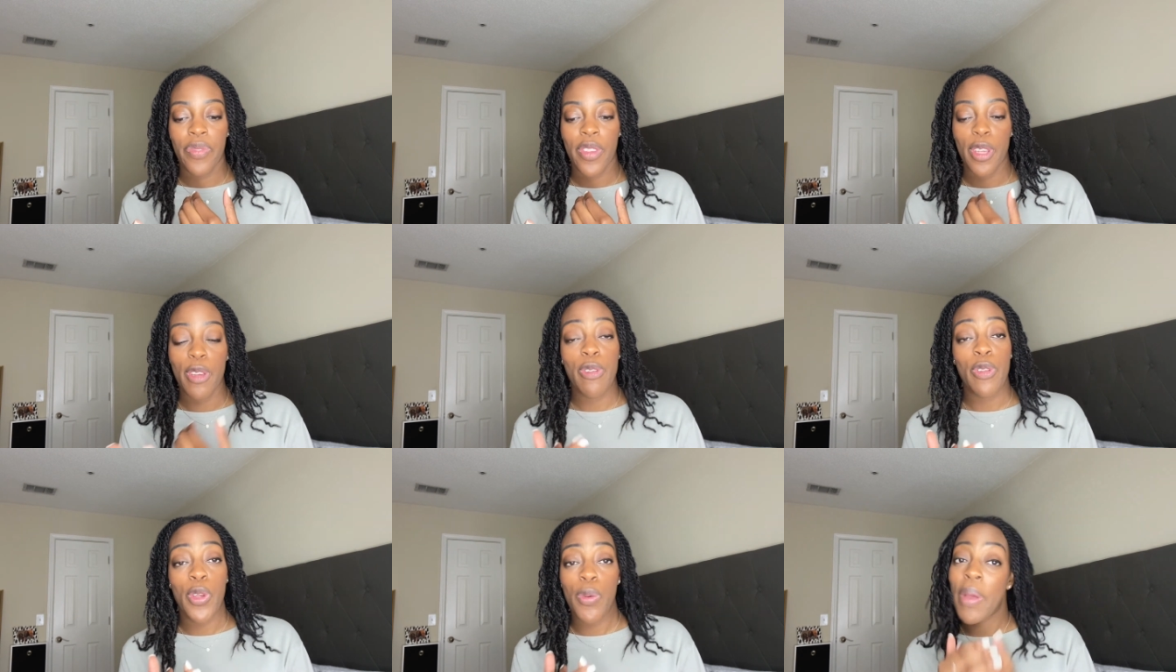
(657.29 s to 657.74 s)

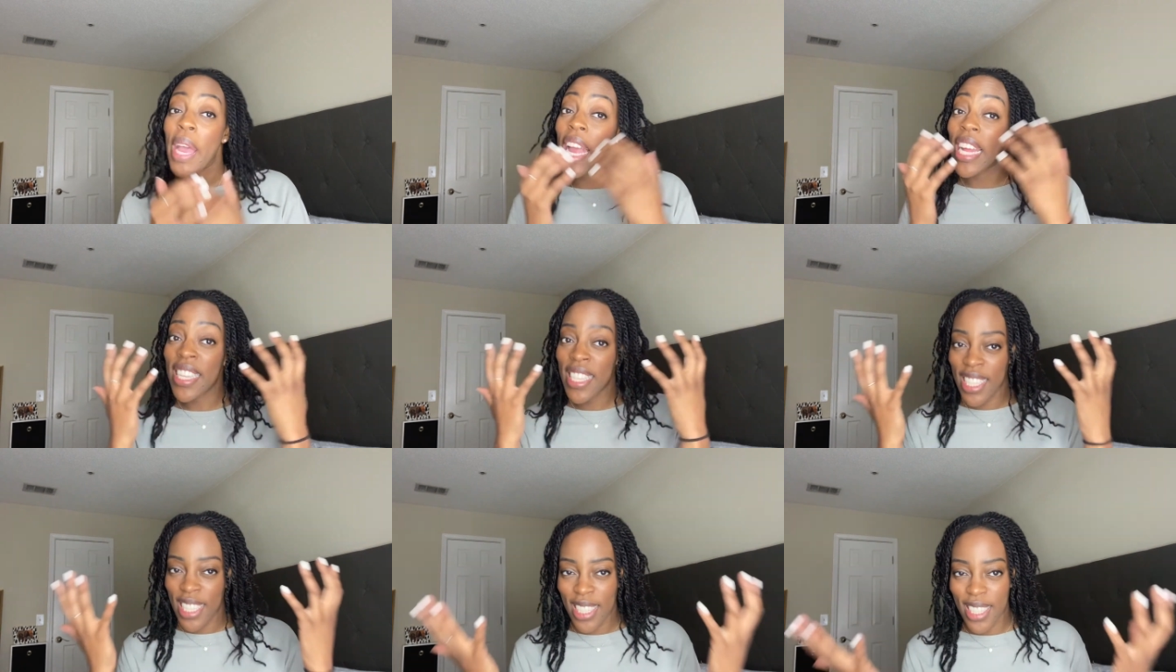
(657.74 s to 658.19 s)
YouTube
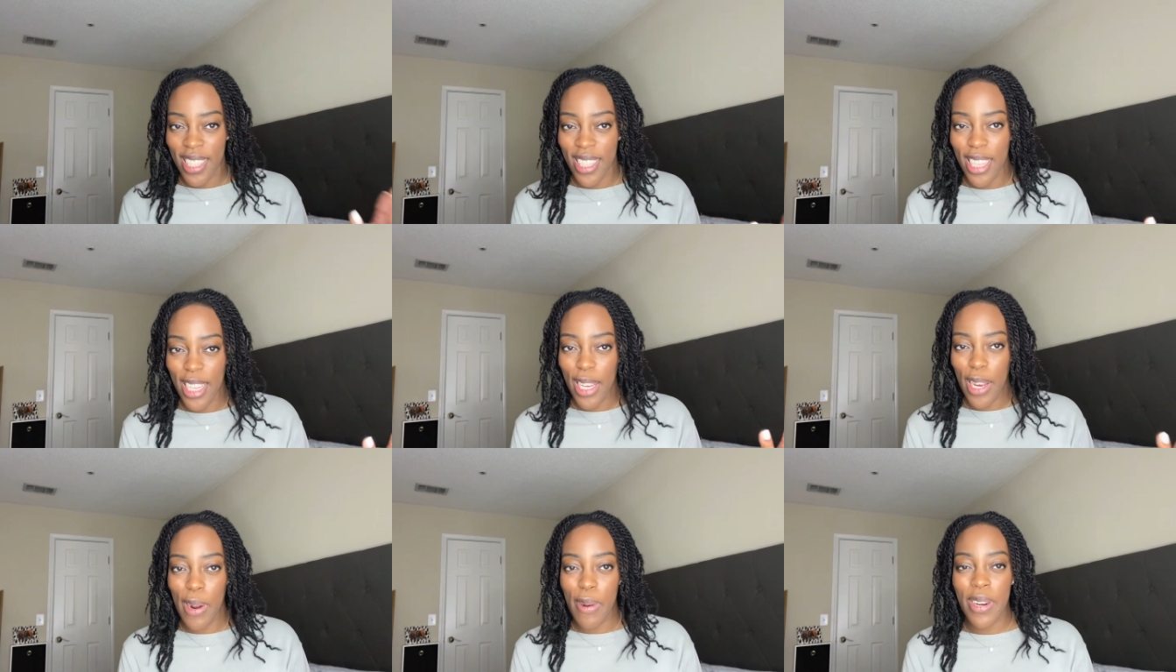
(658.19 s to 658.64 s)
and the,
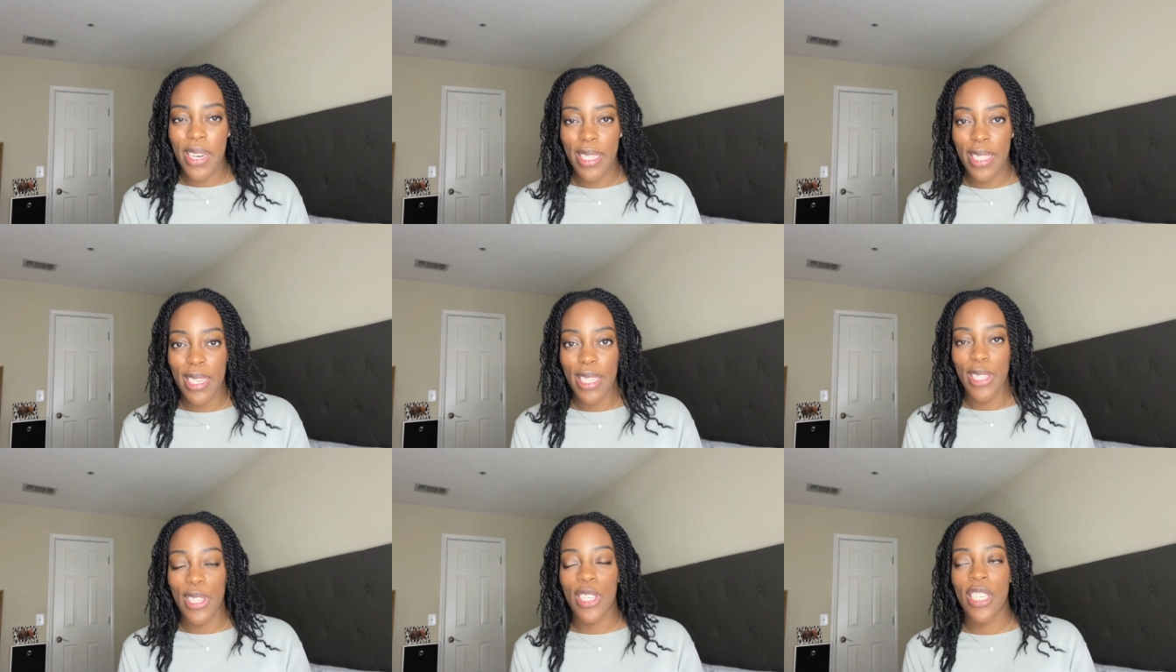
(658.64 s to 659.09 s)
the current
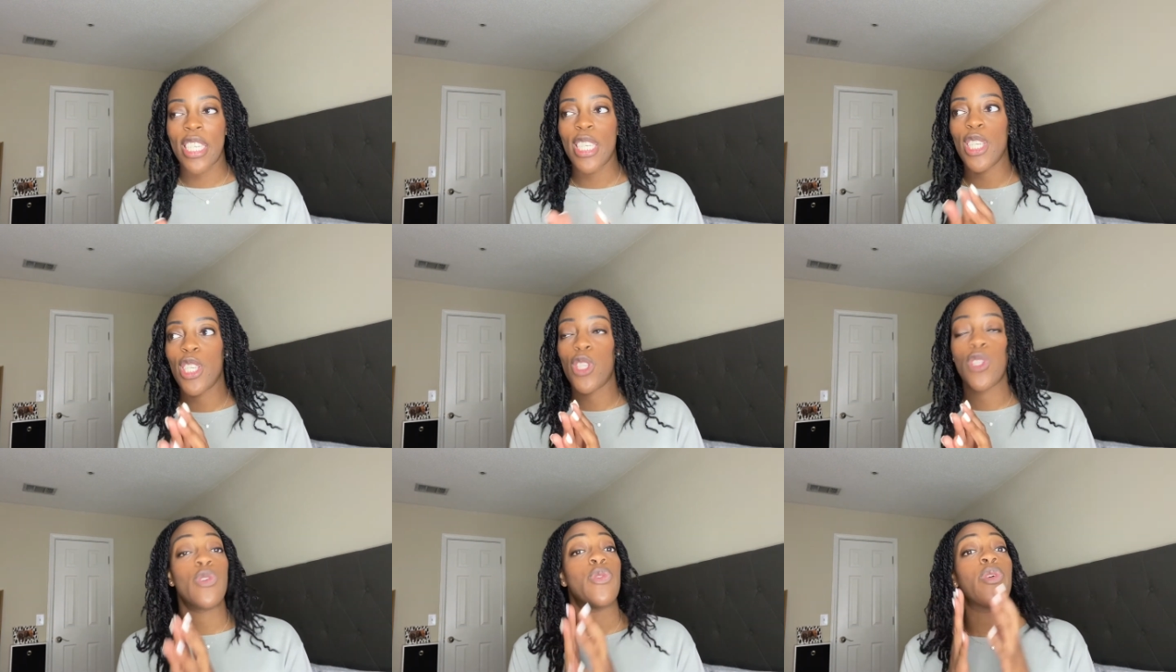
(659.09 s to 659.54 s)
intention
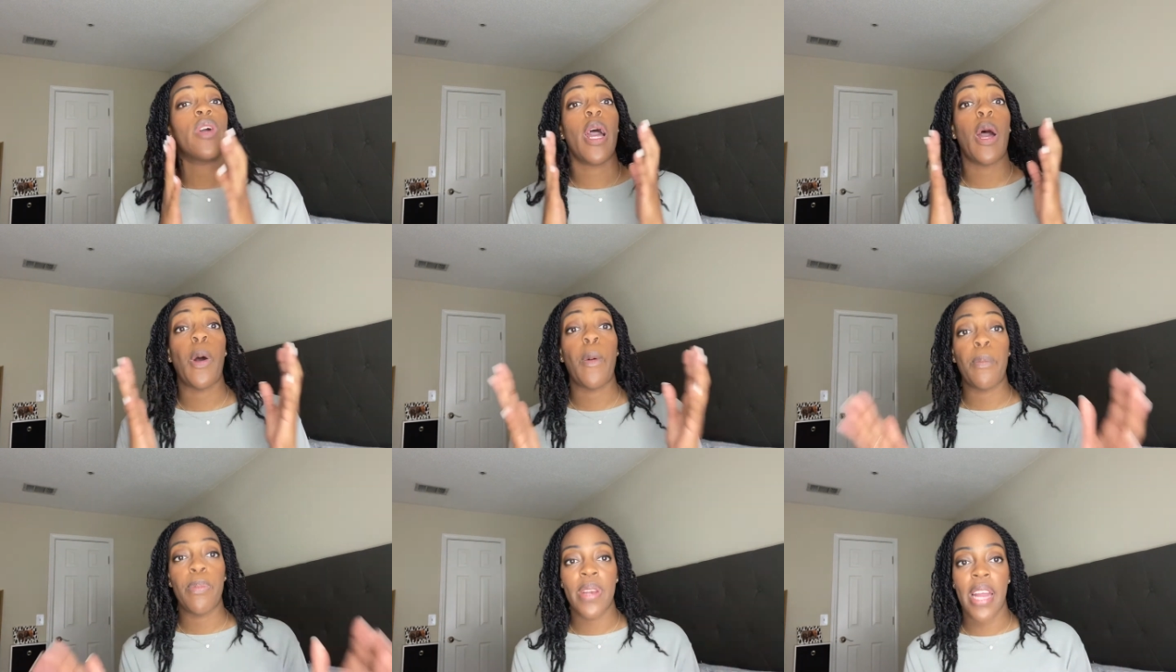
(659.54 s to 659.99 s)
is to
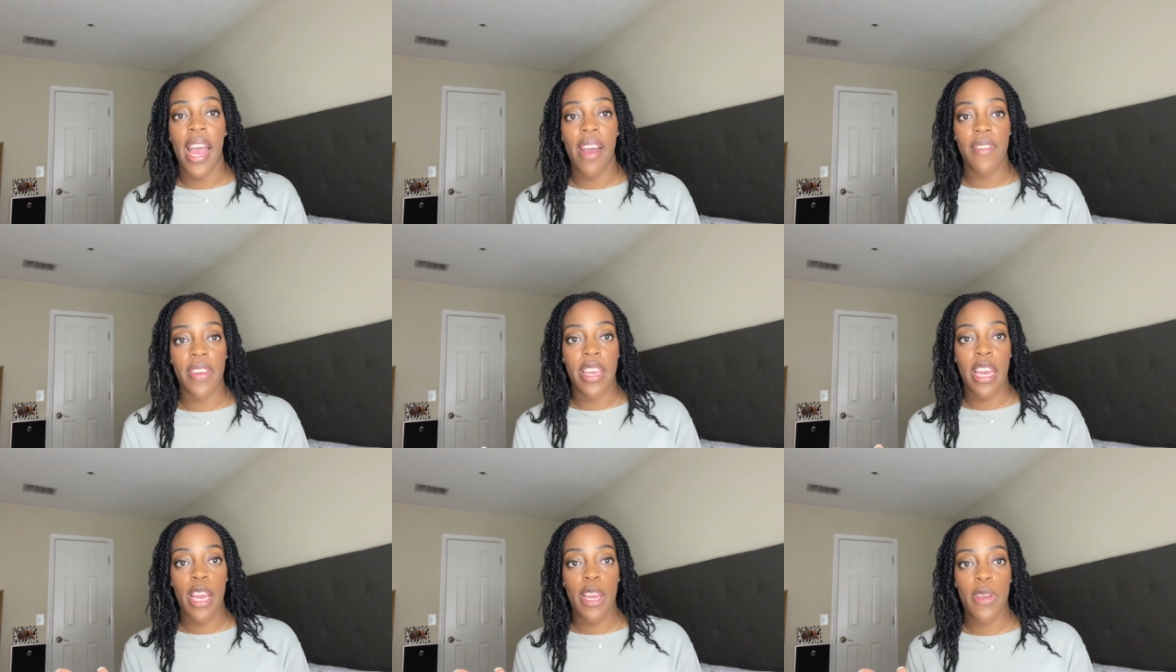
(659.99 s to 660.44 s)
help
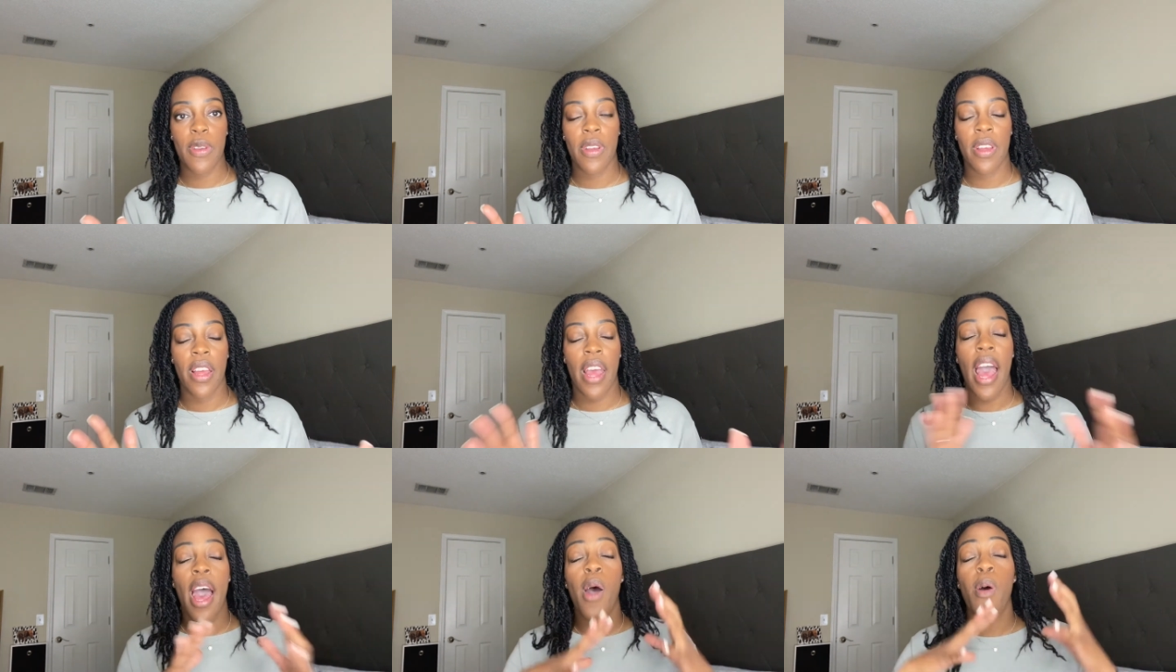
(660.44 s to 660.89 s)
navigate
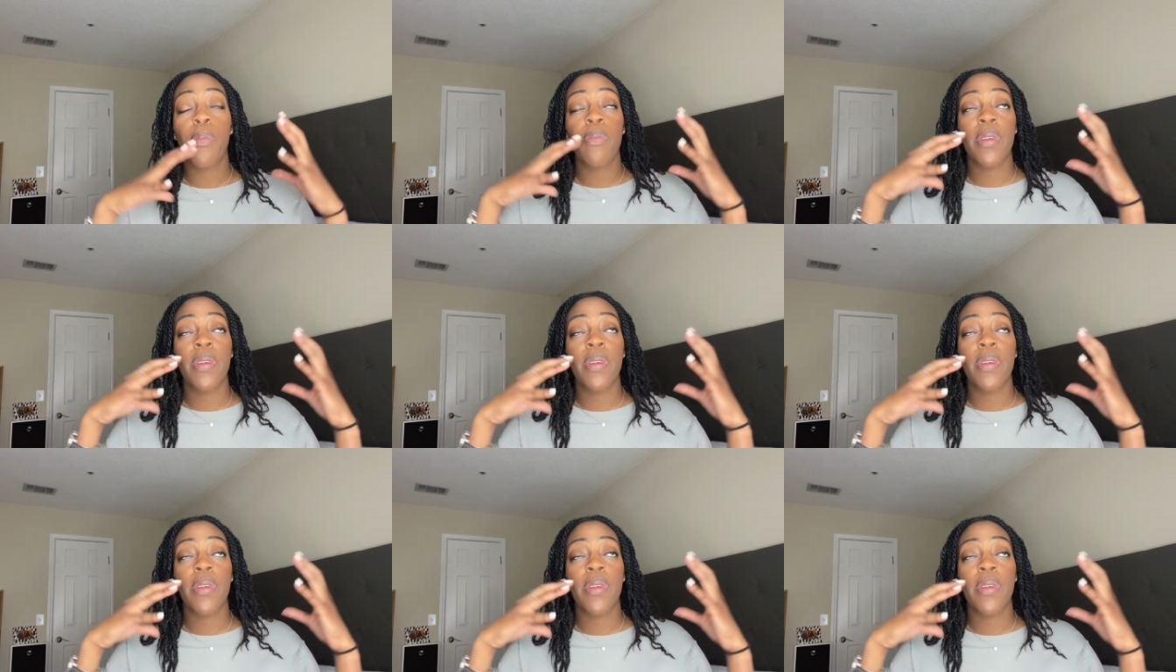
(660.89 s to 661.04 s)
help